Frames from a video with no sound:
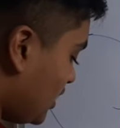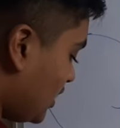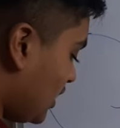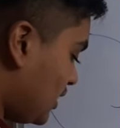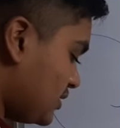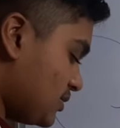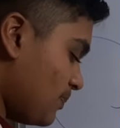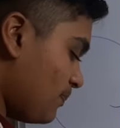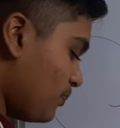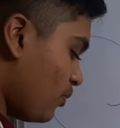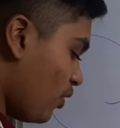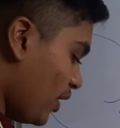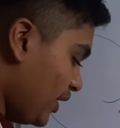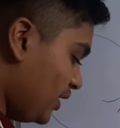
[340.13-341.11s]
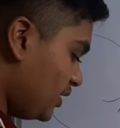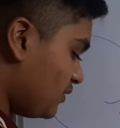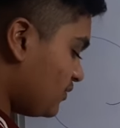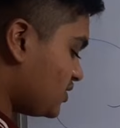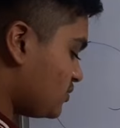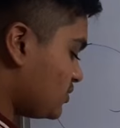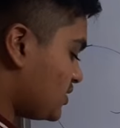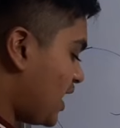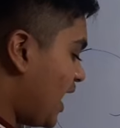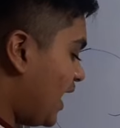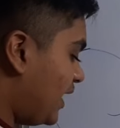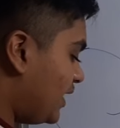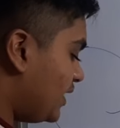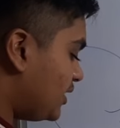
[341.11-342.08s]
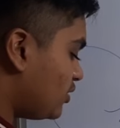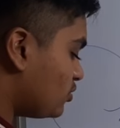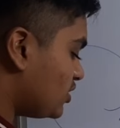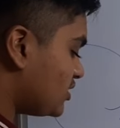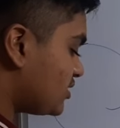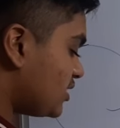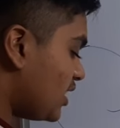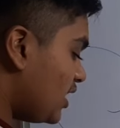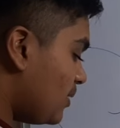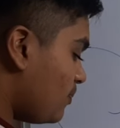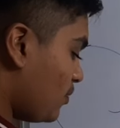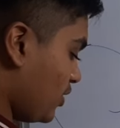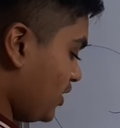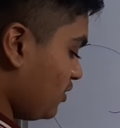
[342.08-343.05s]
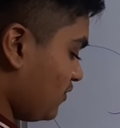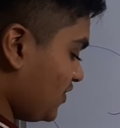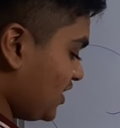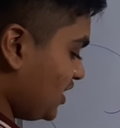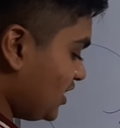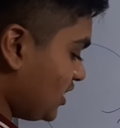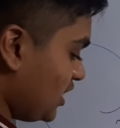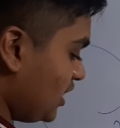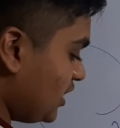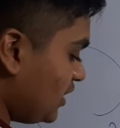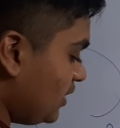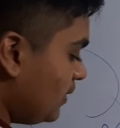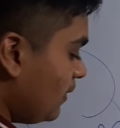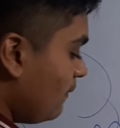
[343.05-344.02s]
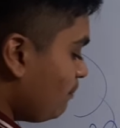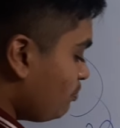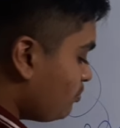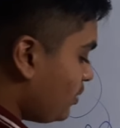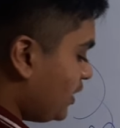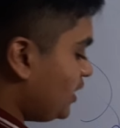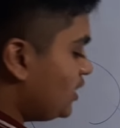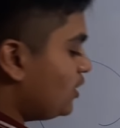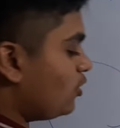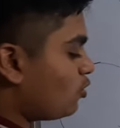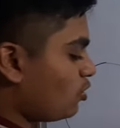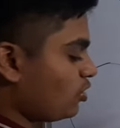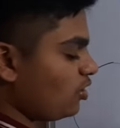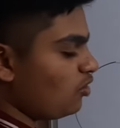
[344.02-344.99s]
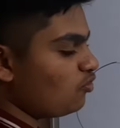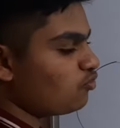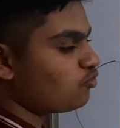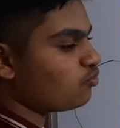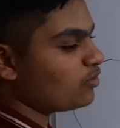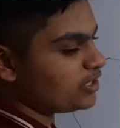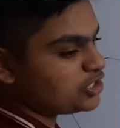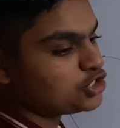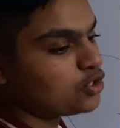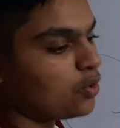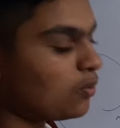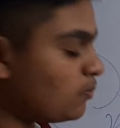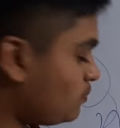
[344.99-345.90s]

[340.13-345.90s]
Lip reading: as a point which was added to the third point of cell theory by Rudolf Virchow.